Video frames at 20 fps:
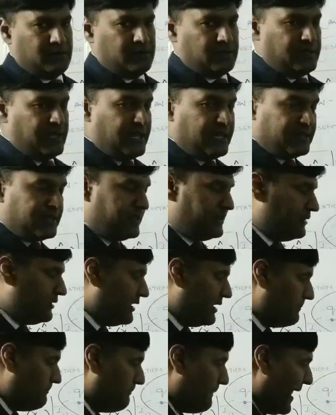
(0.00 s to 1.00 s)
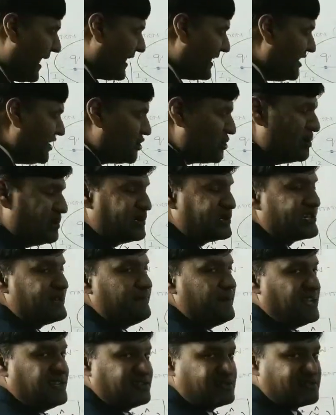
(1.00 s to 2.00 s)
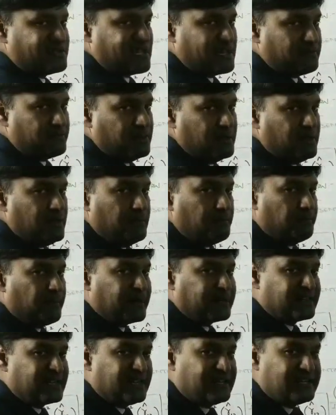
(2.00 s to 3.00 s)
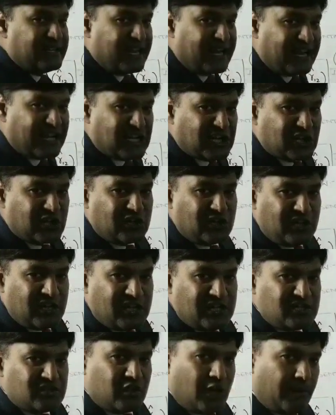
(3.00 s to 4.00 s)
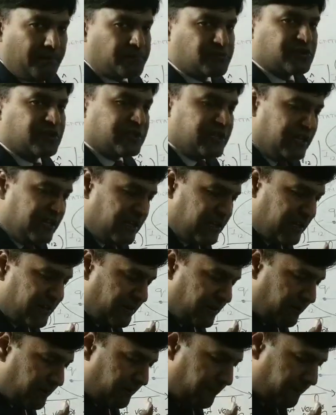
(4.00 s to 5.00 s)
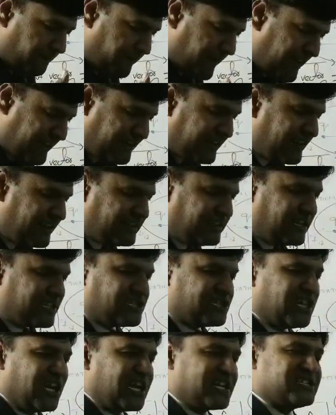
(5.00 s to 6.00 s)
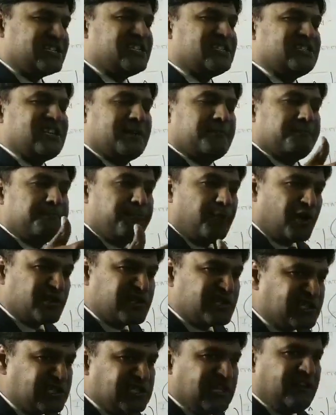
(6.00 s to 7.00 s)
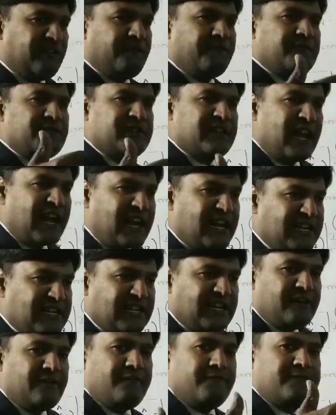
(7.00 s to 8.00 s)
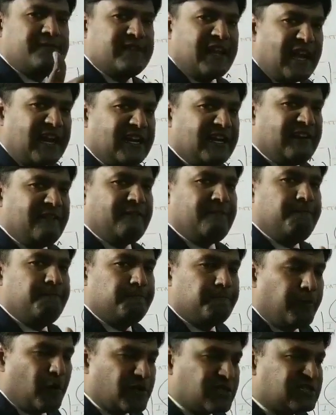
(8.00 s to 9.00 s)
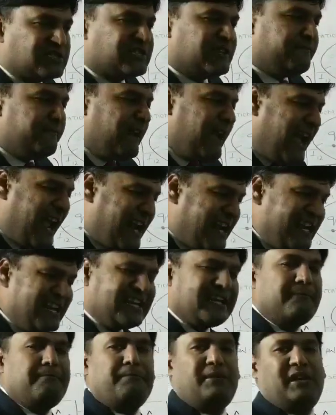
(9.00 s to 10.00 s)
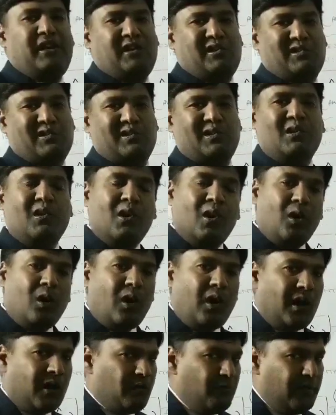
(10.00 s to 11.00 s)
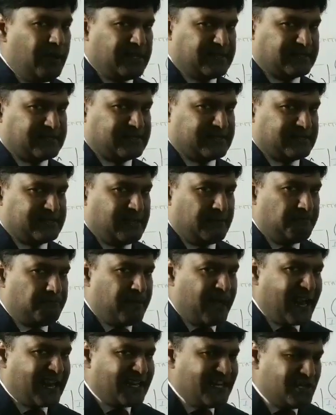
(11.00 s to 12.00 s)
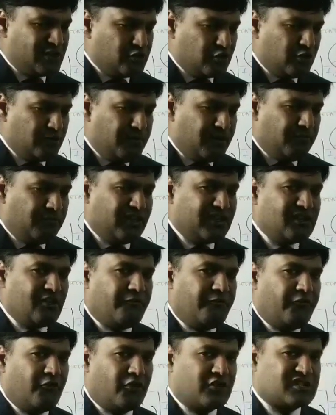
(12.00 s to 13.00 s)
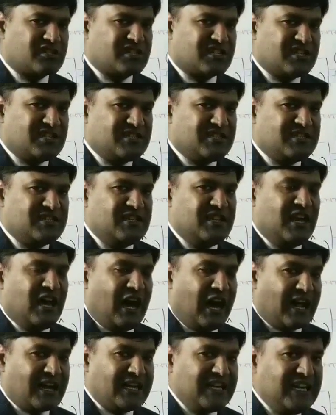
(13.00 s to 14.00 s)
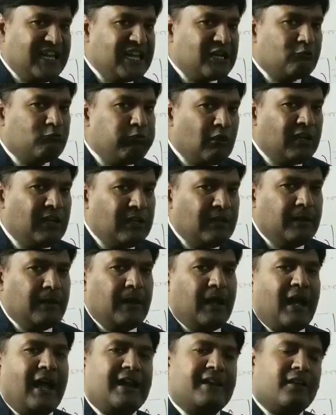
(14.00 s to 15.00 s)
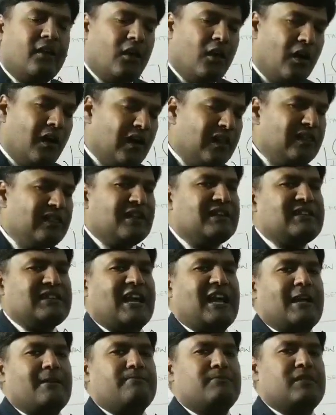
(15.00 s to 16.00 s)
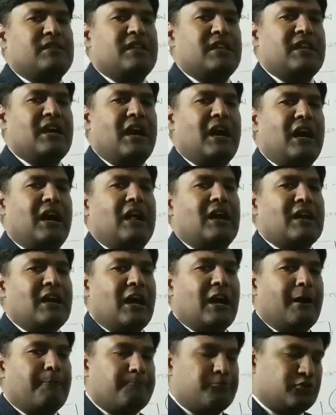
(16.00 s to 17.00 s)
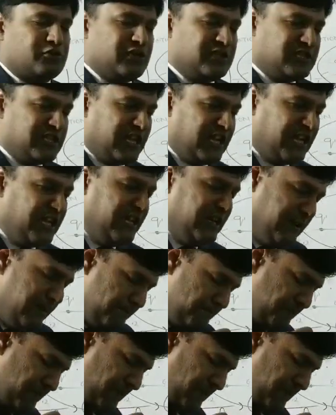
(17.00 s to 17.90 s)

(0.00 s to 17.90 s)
Their magnitude remains same, but their direction is opposite. whether the charges are positive, negative, positive, any combination, always the magnitude between the forces are equal and all the time they are opposite in